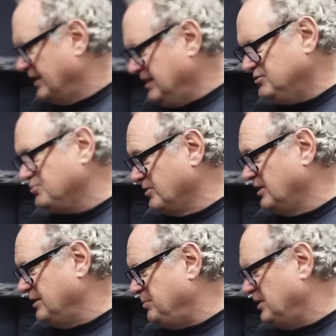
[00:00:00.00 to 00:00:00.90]
He's
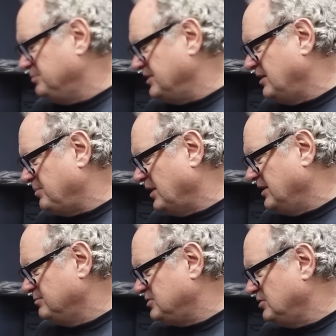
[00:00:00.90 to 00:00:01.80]
really pumped up. I
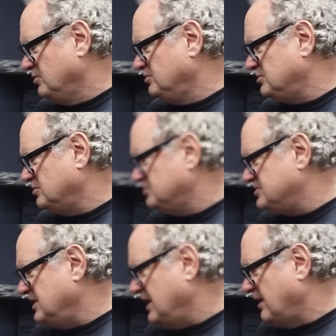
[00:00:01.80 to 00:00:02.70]
am too, to
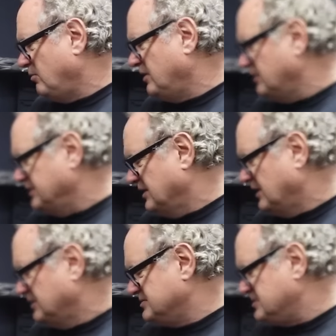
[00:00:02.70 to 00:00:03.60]
see how well it
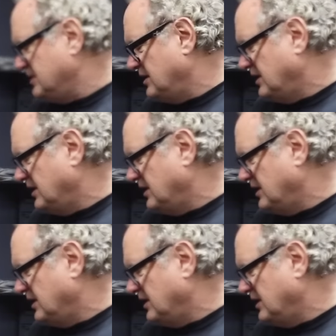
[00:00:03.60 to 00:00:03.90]
does.